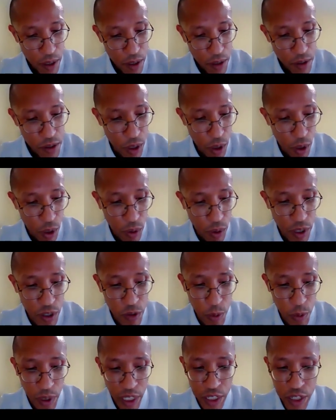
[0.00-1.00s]
So
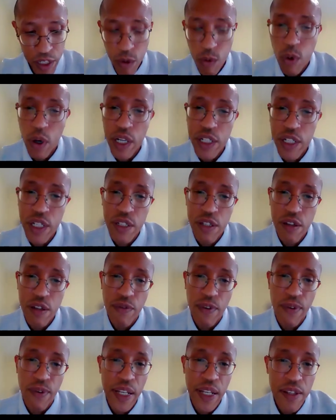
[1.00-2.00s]
this will lead to questions
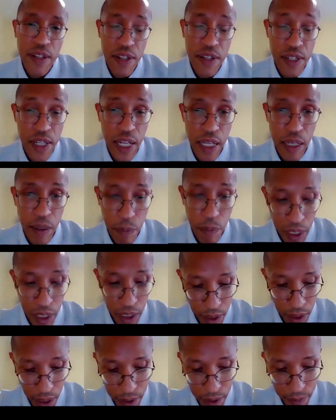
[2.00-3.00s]
of green
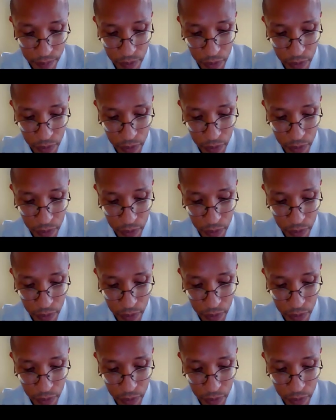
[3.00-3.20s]
sustainability.